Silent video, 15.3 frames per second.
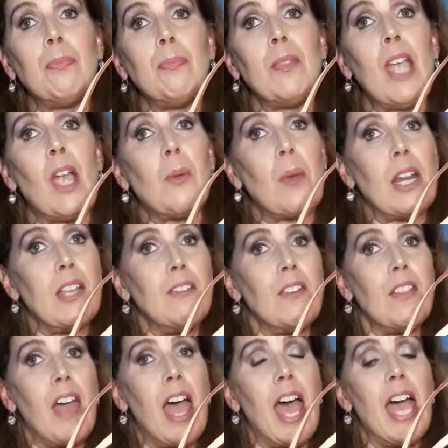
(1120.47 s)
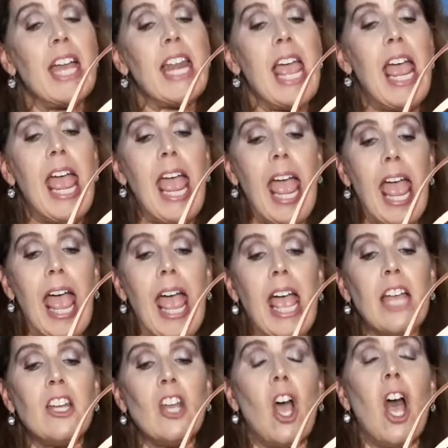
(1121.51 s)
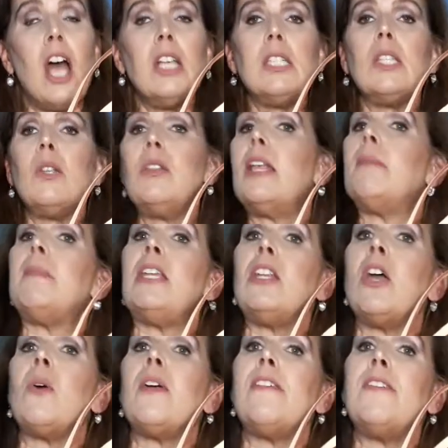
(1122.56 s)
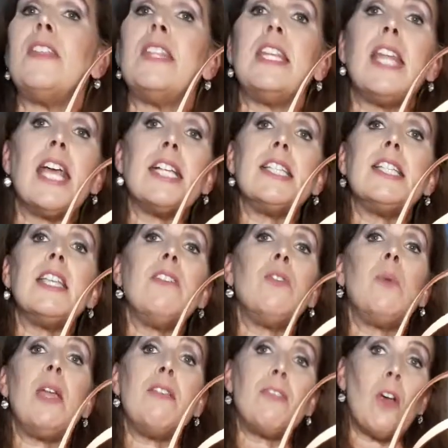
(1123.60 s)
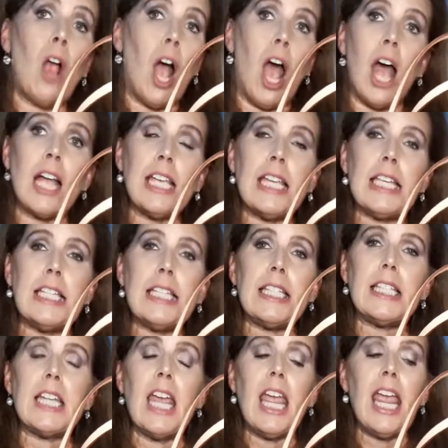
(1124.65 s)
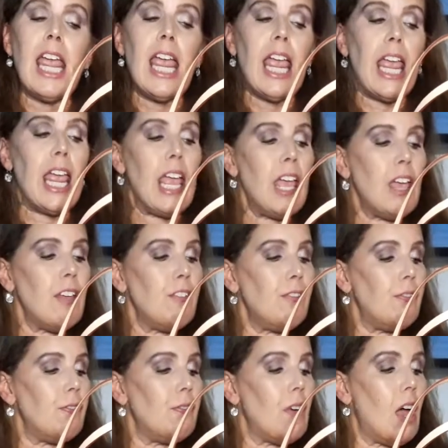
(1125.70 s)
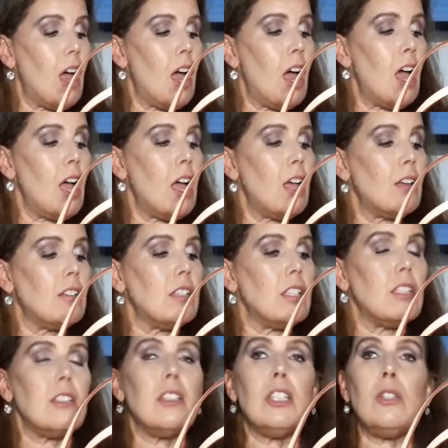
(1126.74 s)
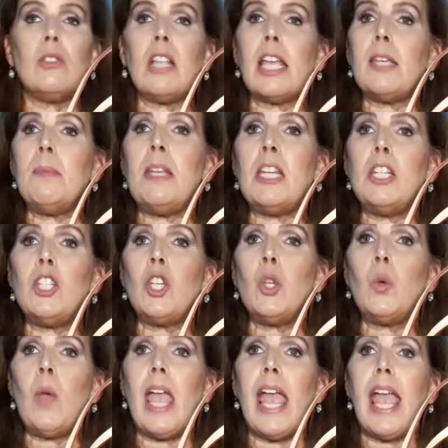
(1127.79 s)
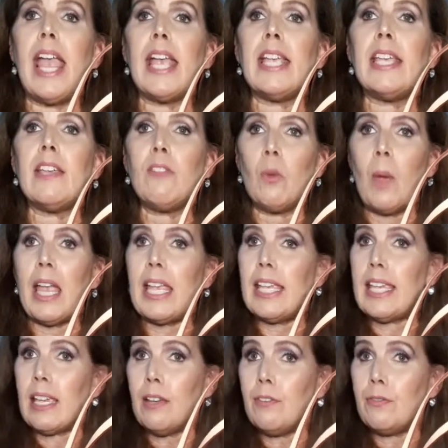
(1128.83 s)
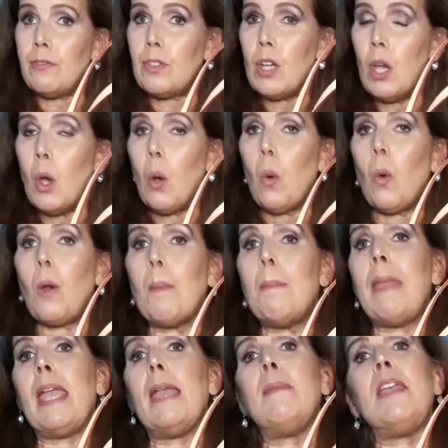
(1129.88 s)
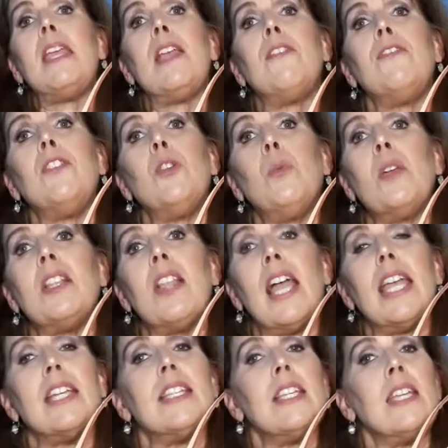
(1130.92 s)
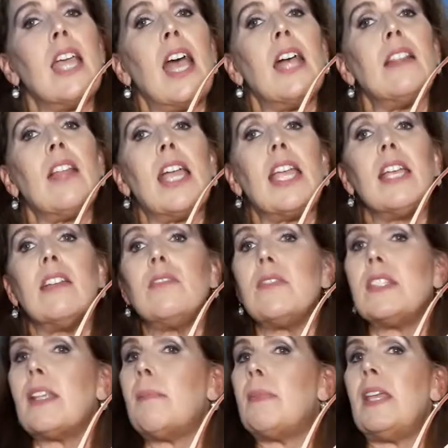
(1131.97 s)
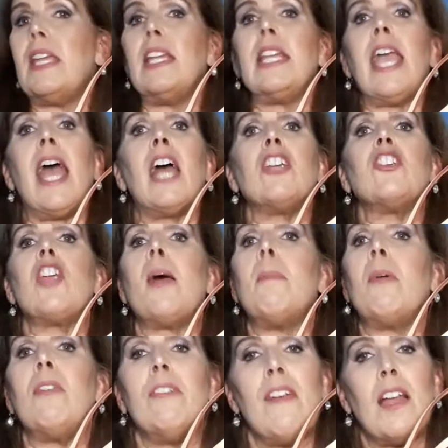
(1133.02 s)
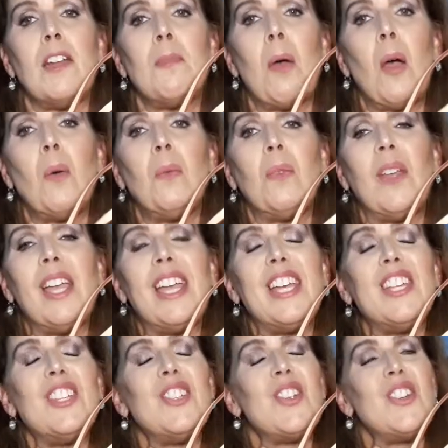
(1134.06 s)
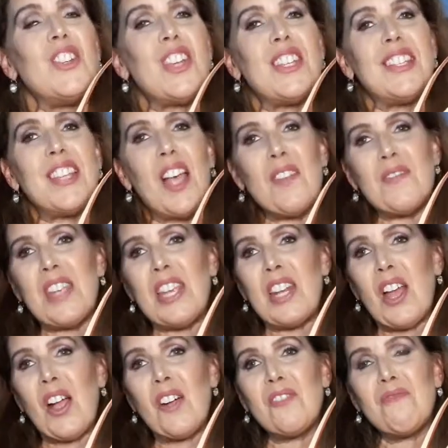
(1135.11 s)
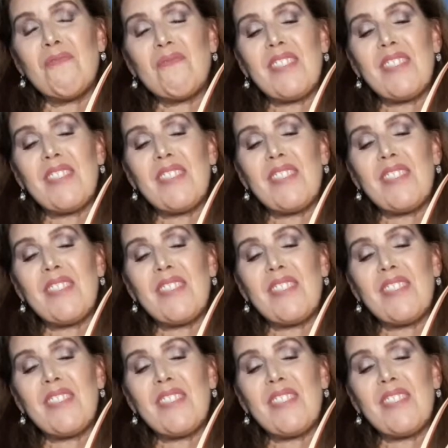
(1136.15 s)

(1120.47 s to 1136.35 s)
get ready for that. And also let me know if in the next giveaway for August, if you'd like me to do a giveaway gift, or maybe if you would like to get like something in Cash App or Venmo. So just let me know.